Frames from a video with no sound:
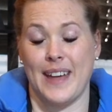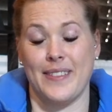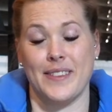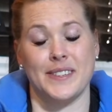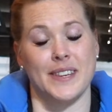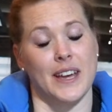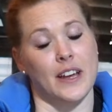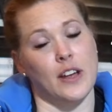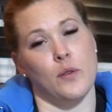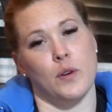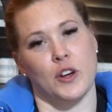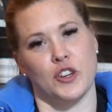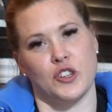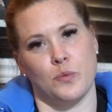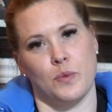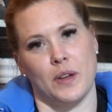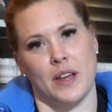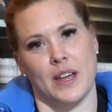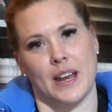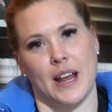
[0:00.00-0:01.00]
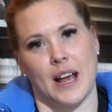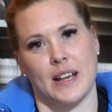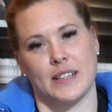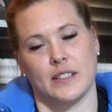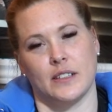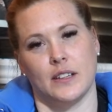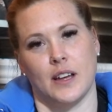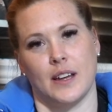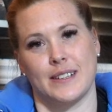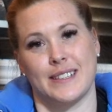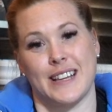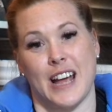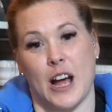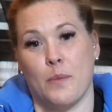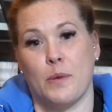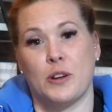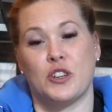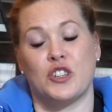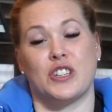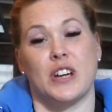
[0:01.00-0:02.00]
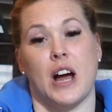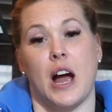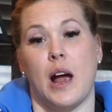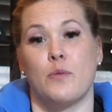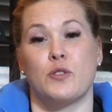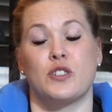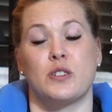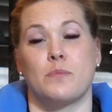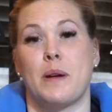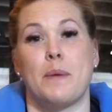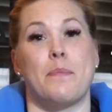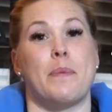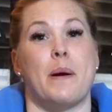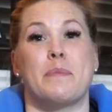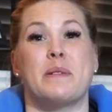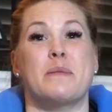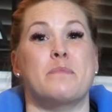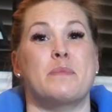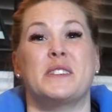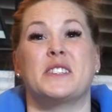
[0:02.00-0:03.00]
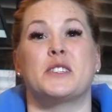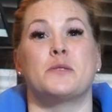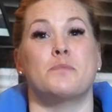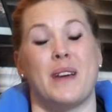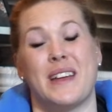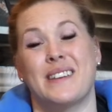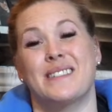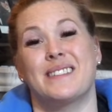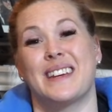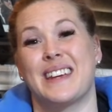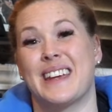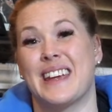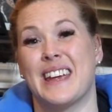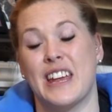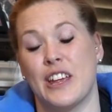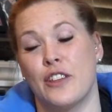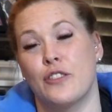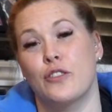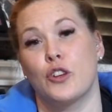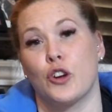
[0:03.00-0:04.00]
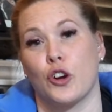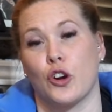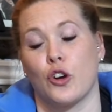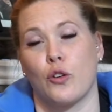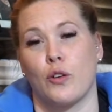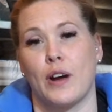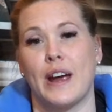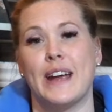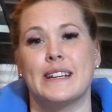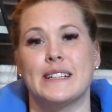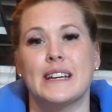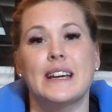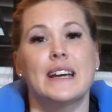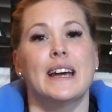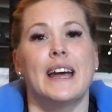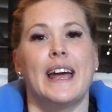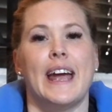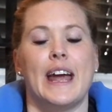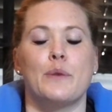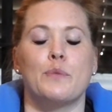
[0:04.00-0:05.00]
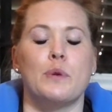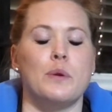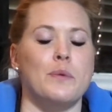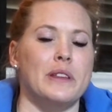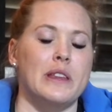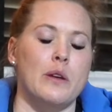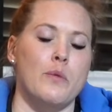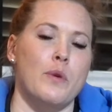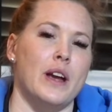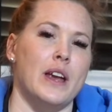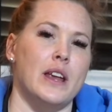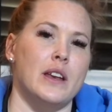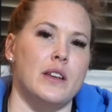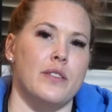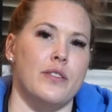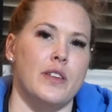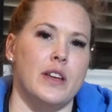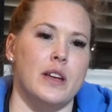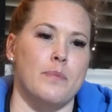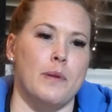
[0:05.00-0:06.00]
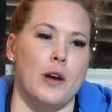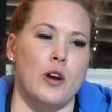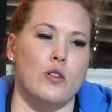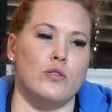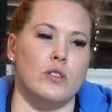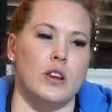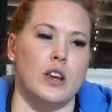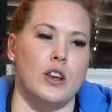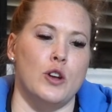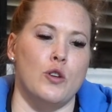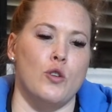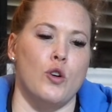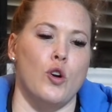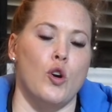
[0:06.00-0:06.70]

And the second question we get asked a lot is, how much time should my puppy be spending in their crate? And we really want you to think about, you know,